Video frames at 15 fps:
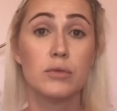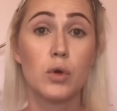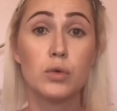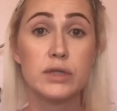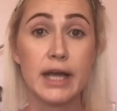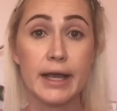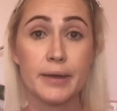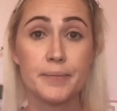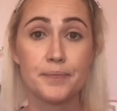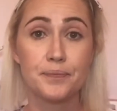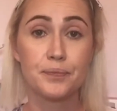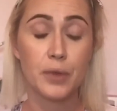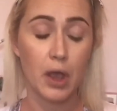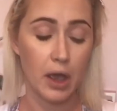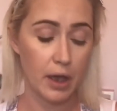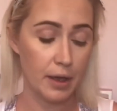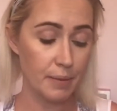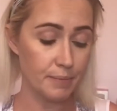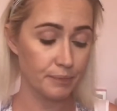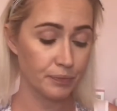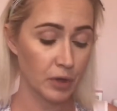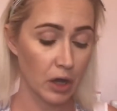all day.
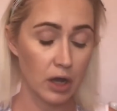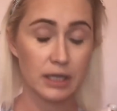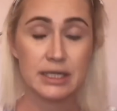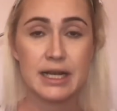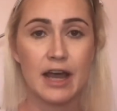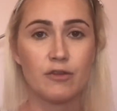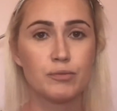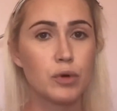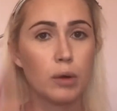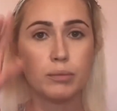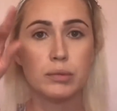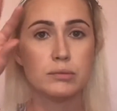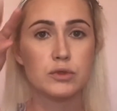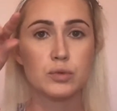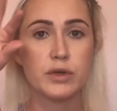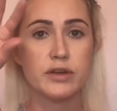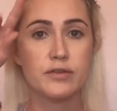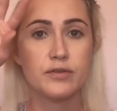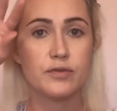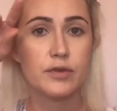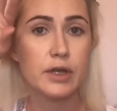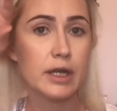I didn't have problems
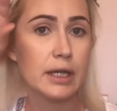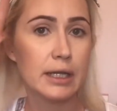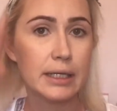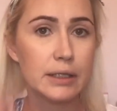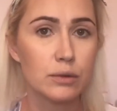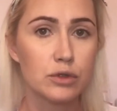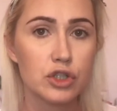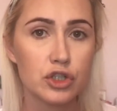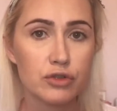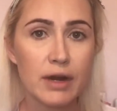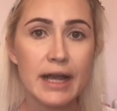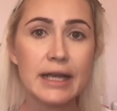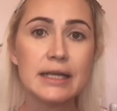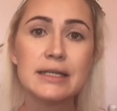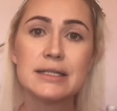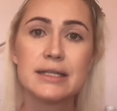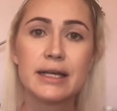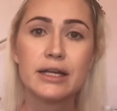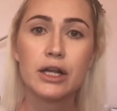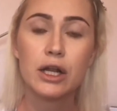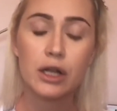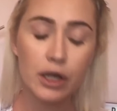with little stray
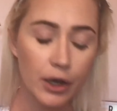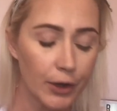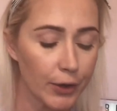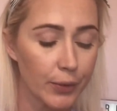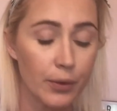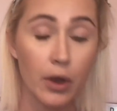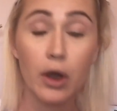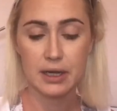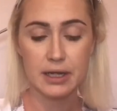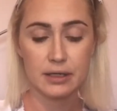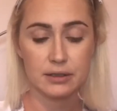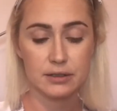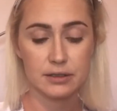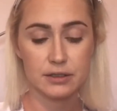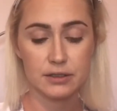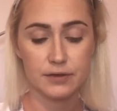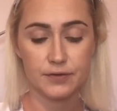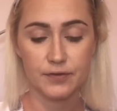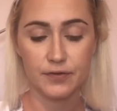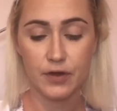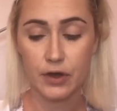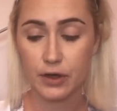saying hello. Let's
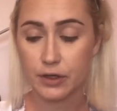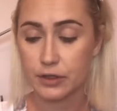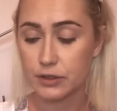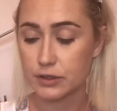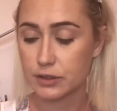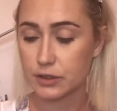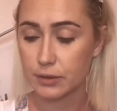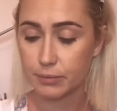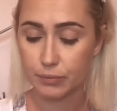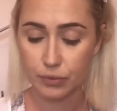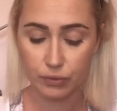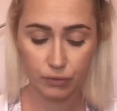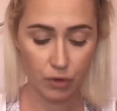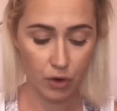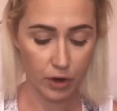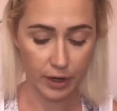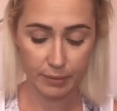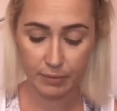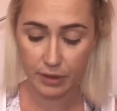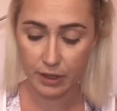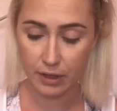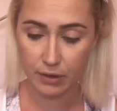first
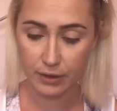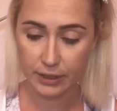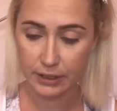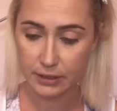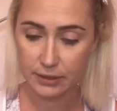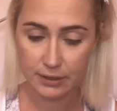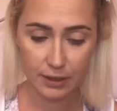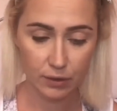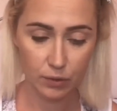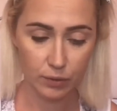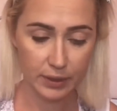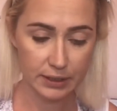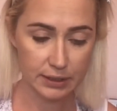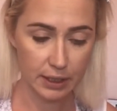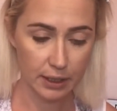prime the eyes. That always